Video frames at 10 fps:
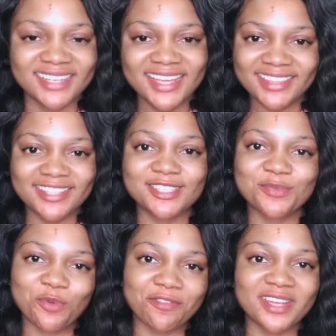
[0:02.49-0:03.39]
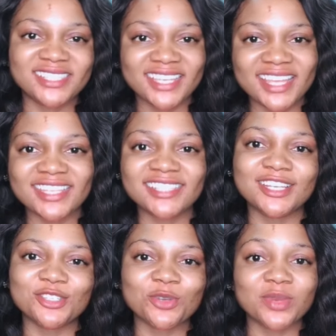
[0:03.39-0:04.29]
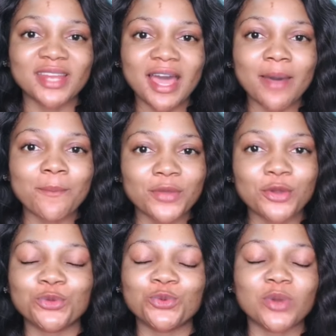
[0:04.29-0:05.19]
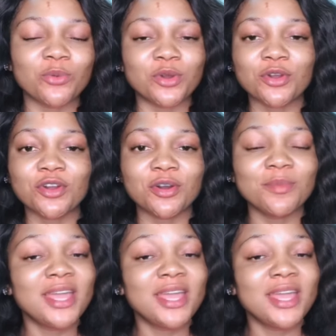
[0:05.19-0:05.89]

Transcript: This is Prophetic Intercession with Amel. You are welcome.